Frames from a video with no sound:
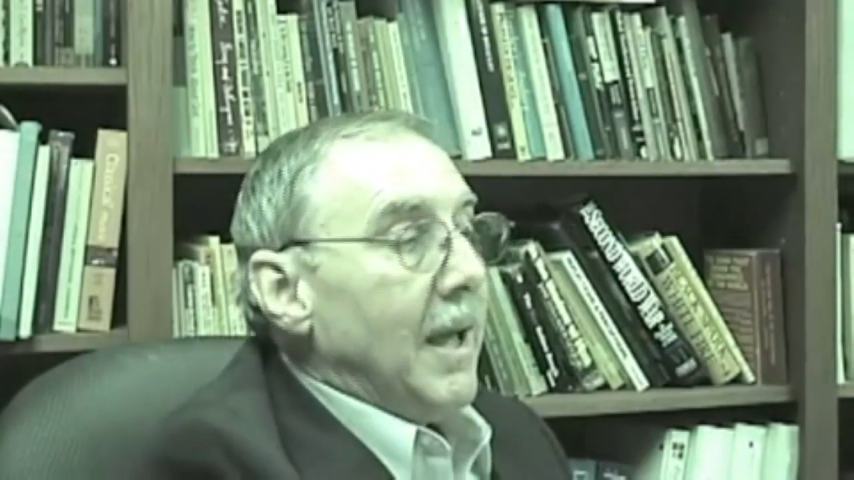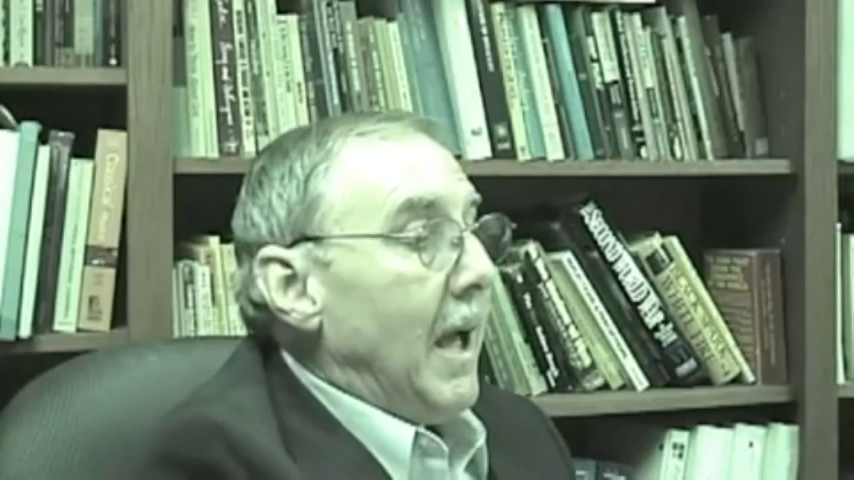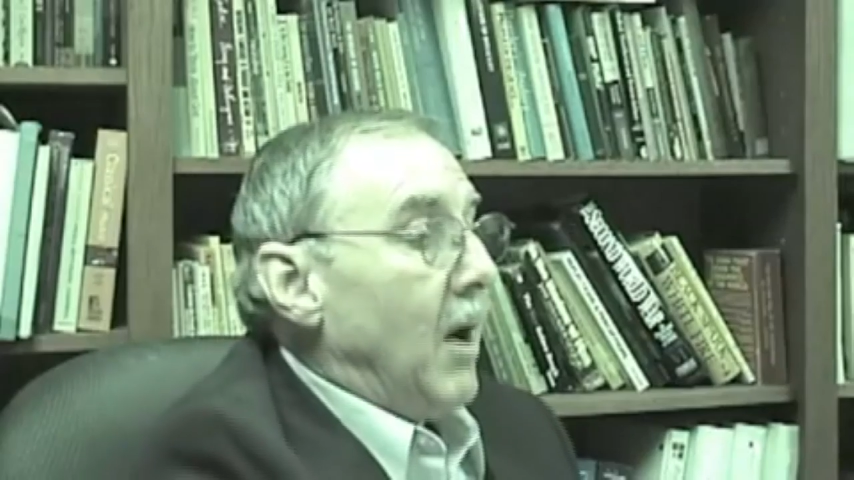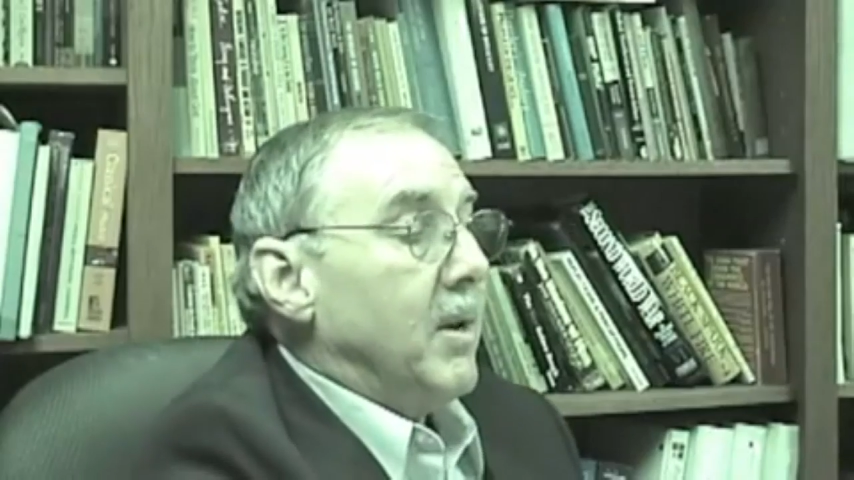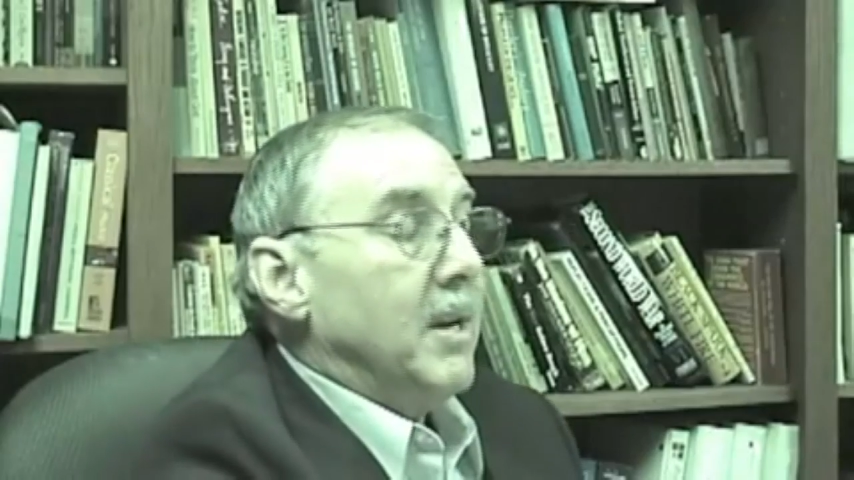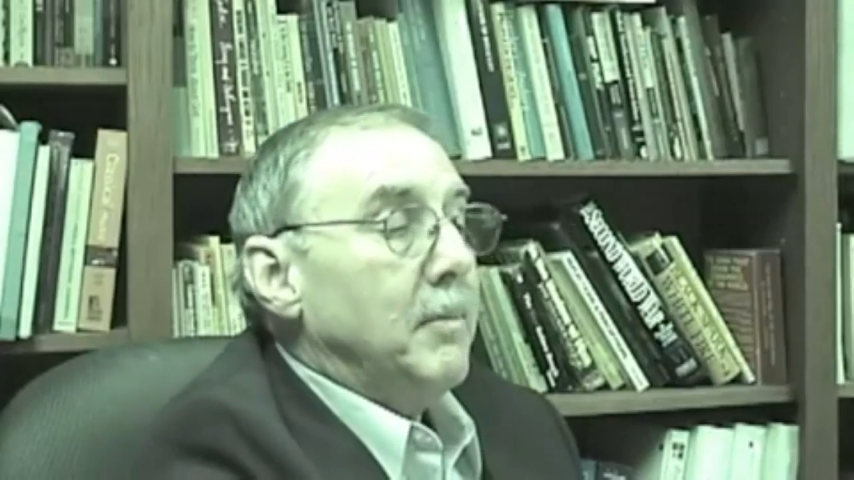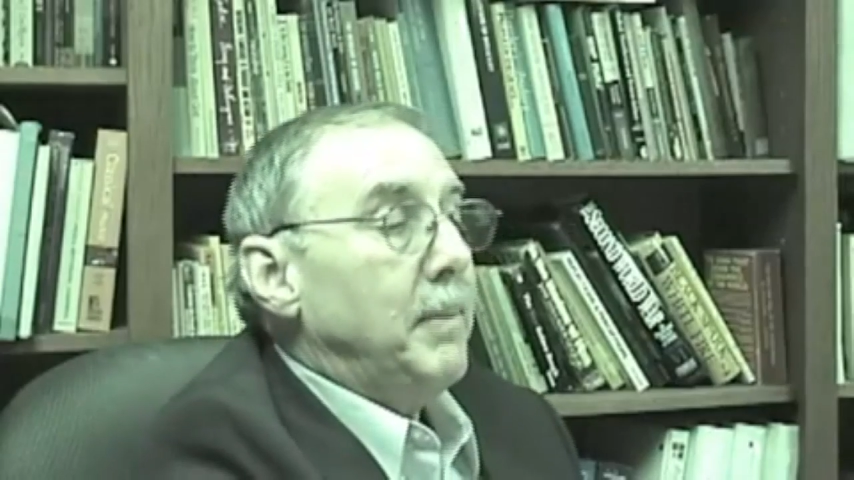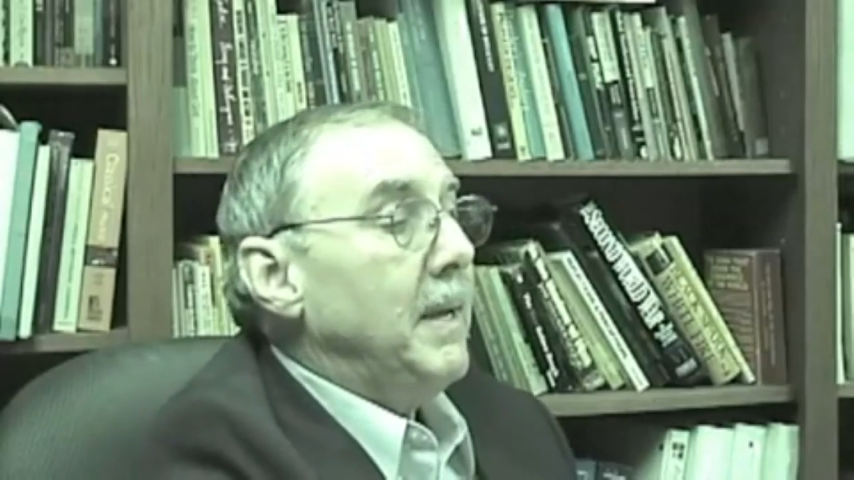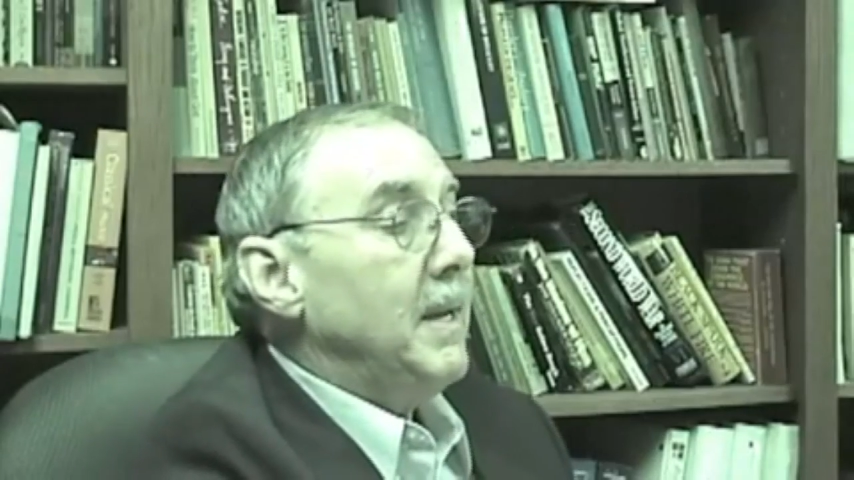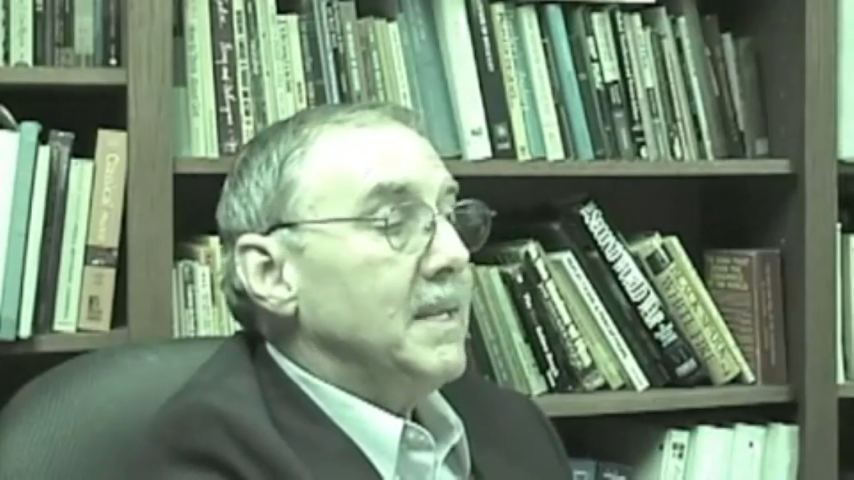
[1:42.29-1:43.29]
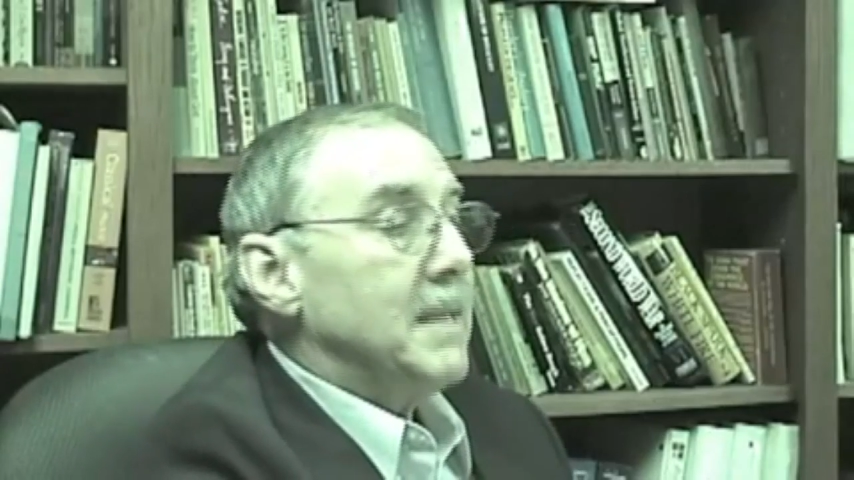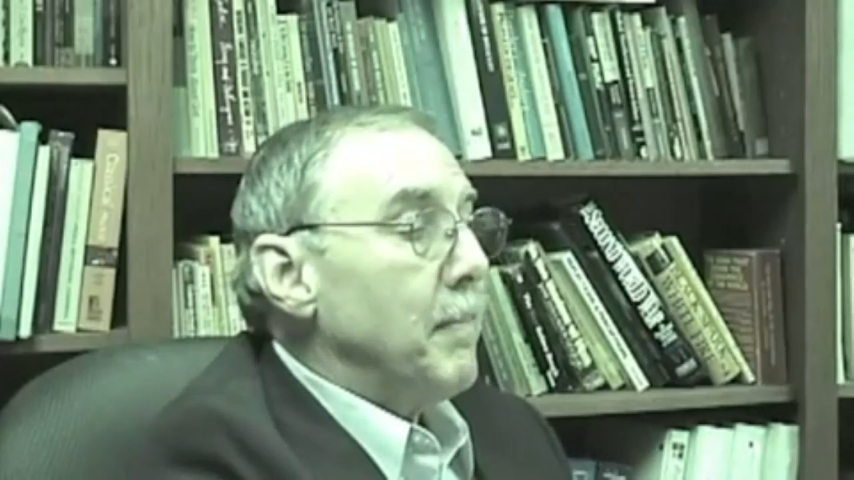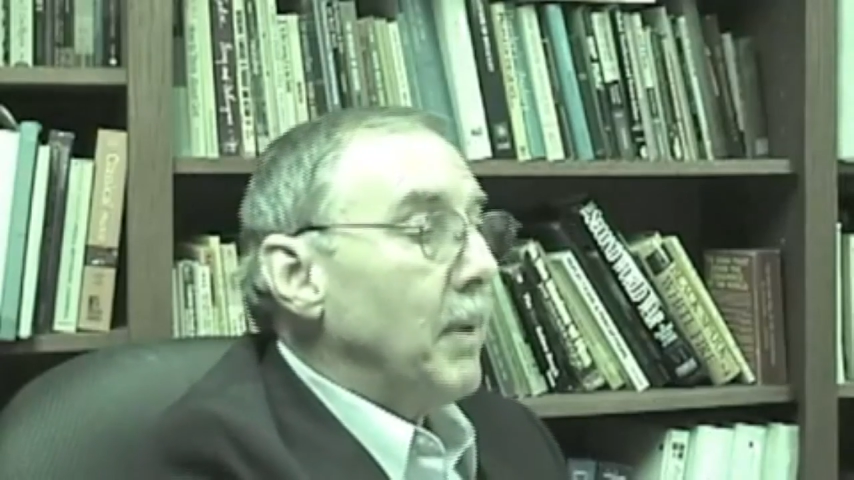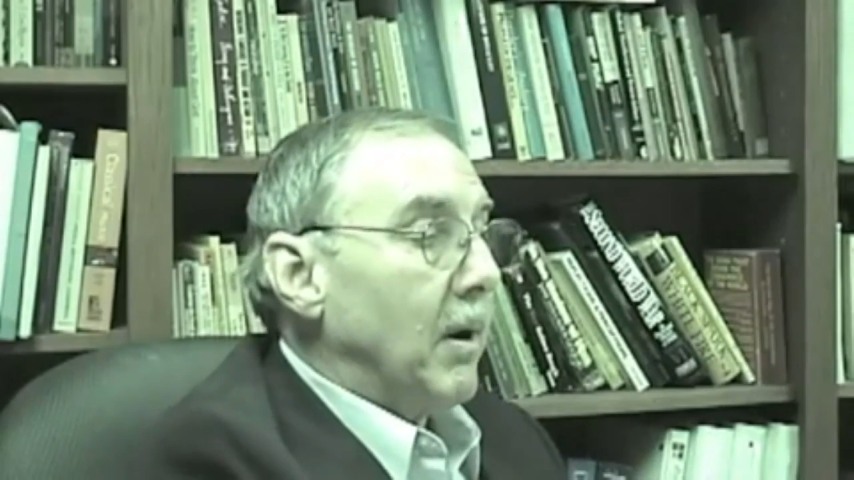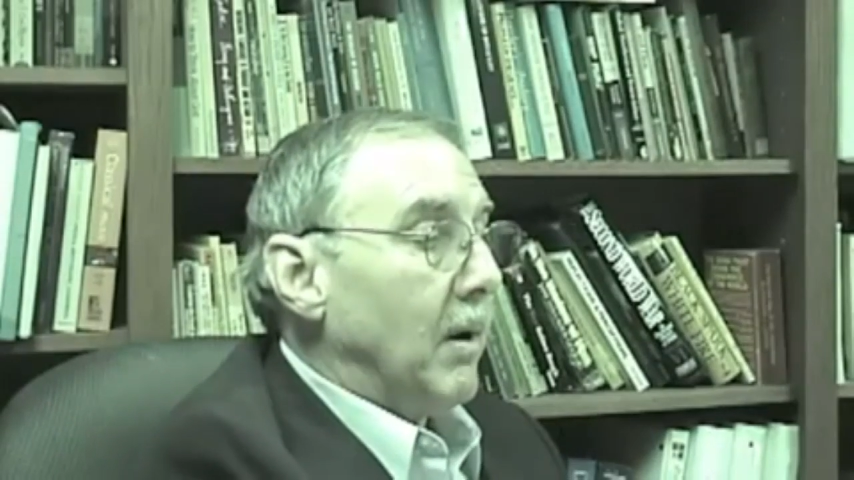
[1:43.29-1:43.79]
How can it be any
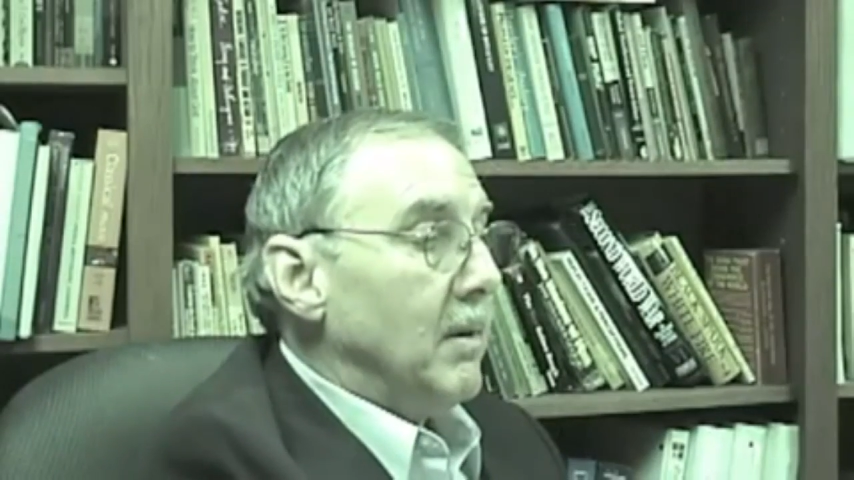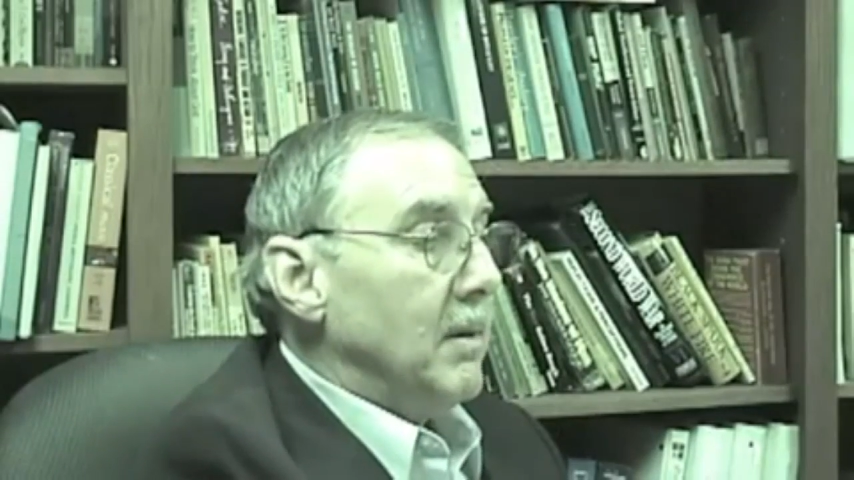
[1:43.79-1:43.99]
simpler?